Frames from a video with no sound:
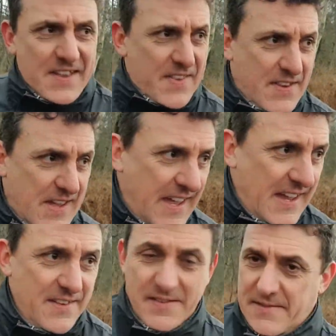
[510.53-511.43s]

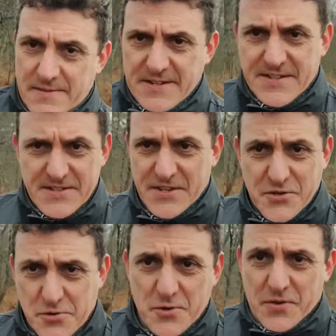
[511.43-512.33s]
this is the
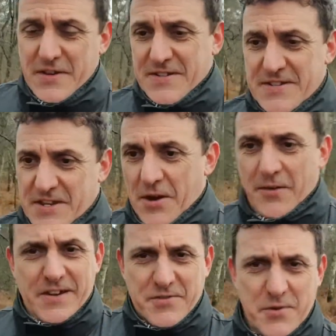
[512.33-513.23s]
truth, this is the
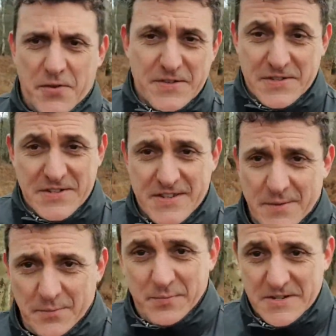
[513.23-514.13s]
only truth, this is
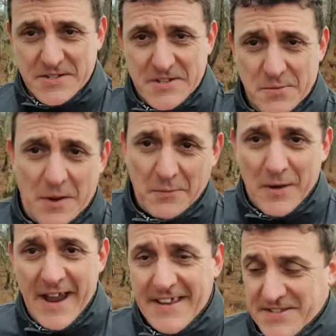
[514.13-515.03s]
the one
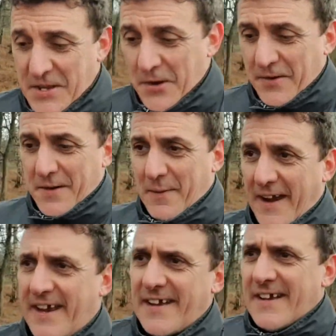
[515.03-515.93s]
way, it's the only
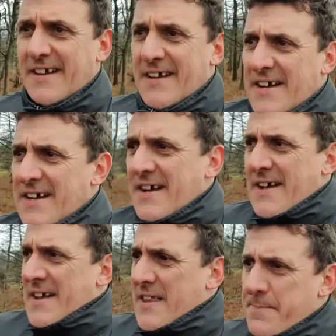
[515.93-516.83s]
way.
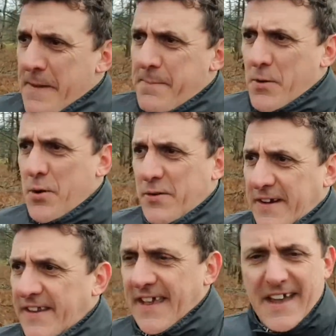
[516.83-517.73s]
The people who
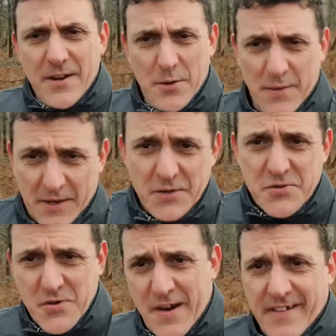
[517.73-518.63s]
did that, who were the
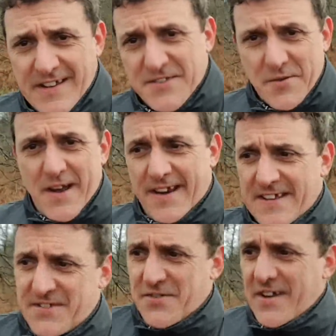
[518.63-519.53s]
contrarians throughout
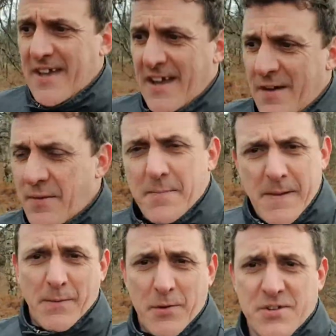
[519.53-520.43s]
history, were the
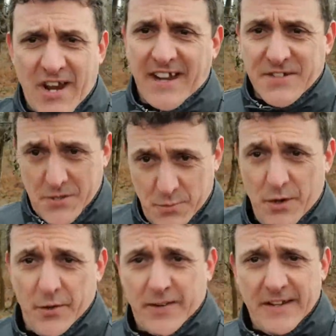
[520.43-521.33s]
people who changed the
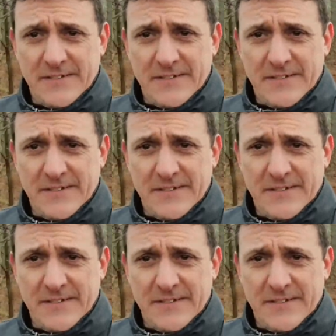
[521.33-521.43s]
world.